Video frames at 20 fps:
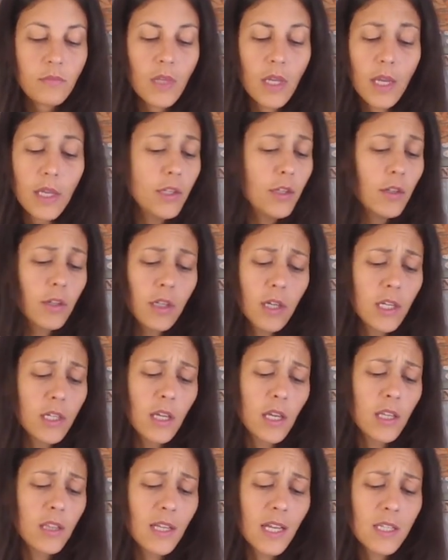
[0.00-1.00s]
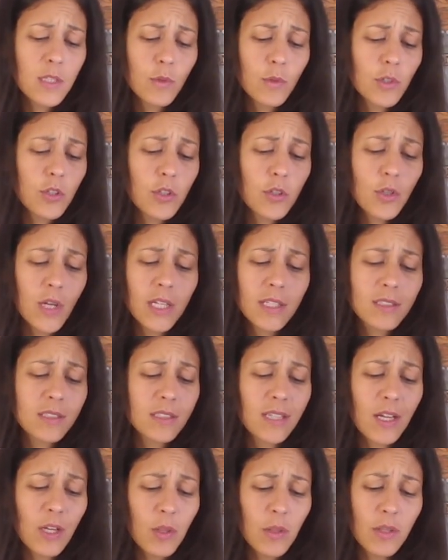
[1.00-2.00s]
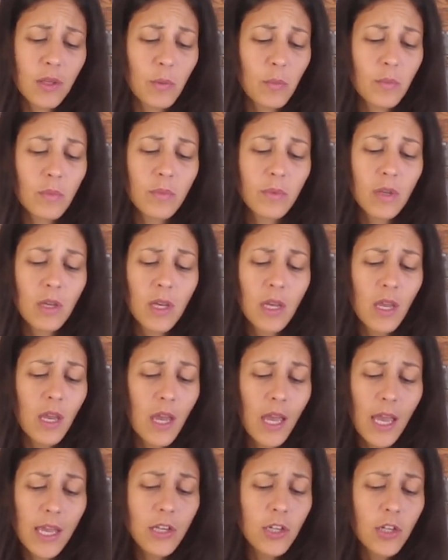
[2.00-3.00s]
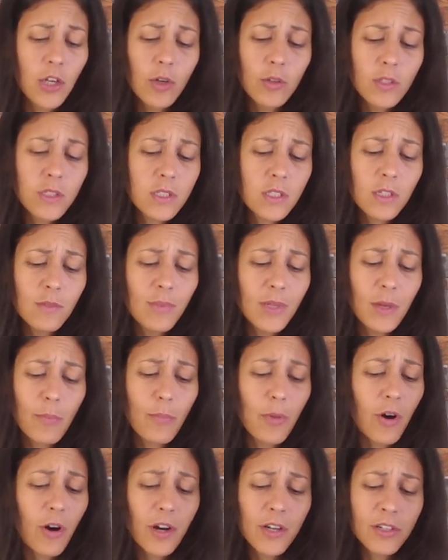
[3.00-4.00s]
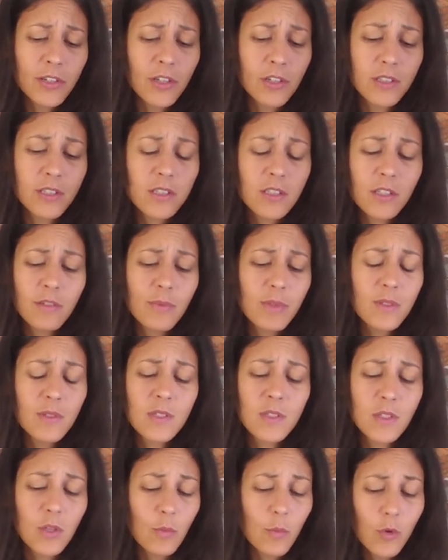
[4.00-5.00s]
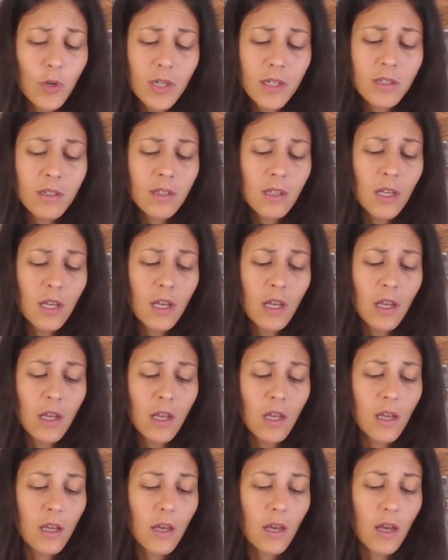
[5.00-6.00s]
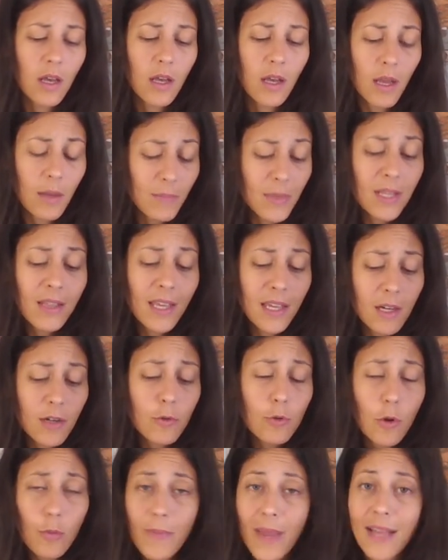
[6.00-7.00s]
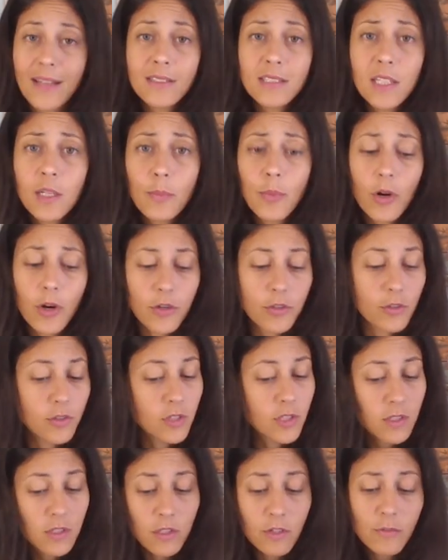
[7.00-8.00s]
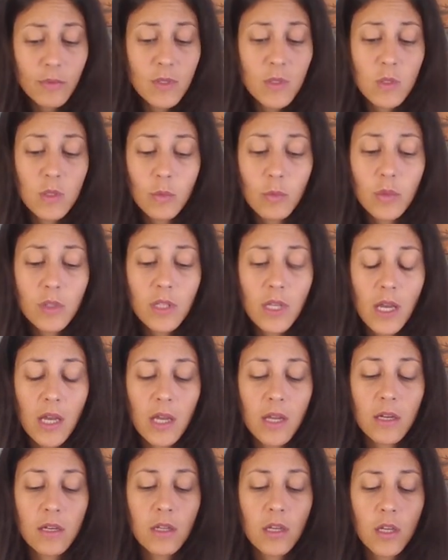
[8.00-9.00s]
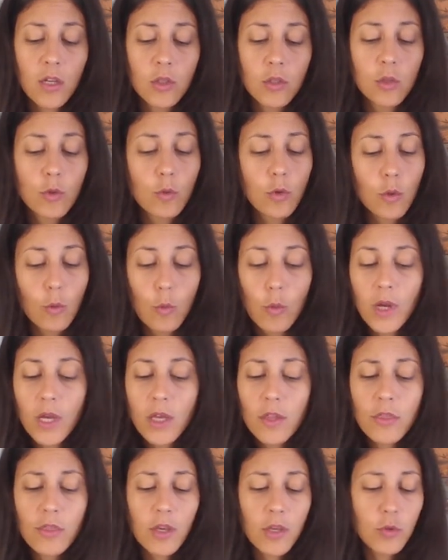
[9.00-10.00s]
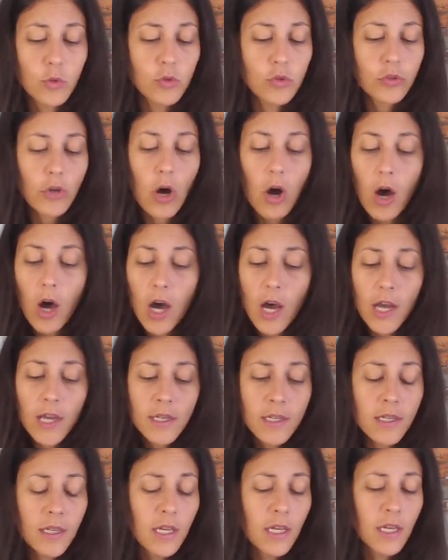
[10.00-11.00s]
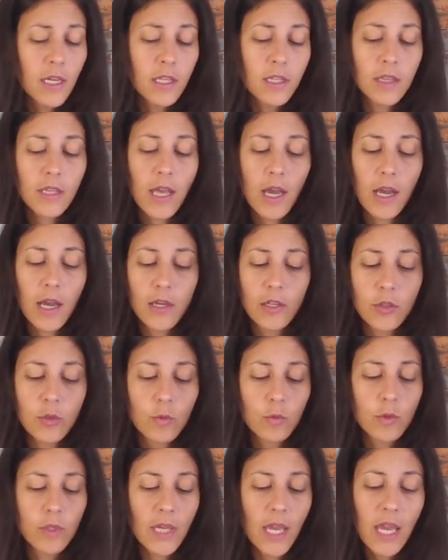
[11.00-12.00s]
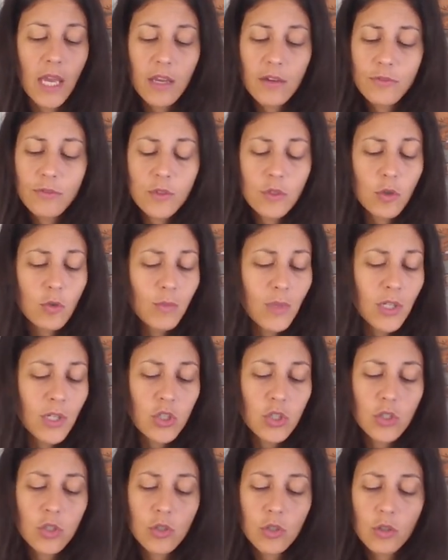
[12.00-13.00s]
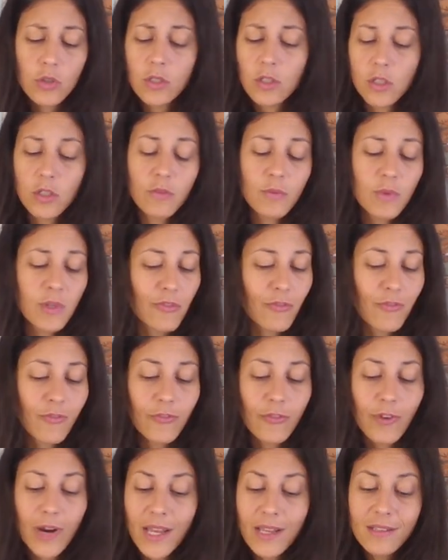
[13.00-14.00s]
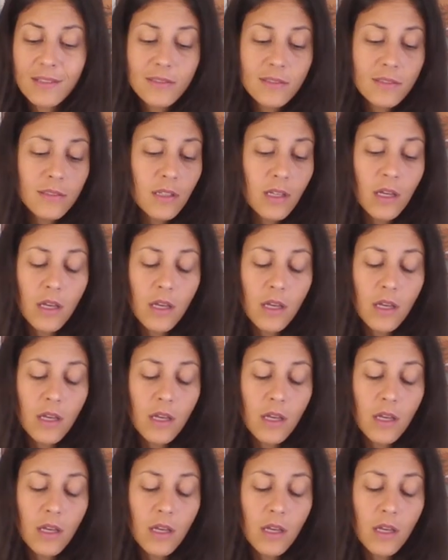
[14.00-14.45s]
And you and, and that's what you're trying to tell them. And you know, this could be a partner. This could have been someone, I mean, like a romantic partner. This could have been someone that you were with, that you taught, that you gave so much to. It could have been a friend.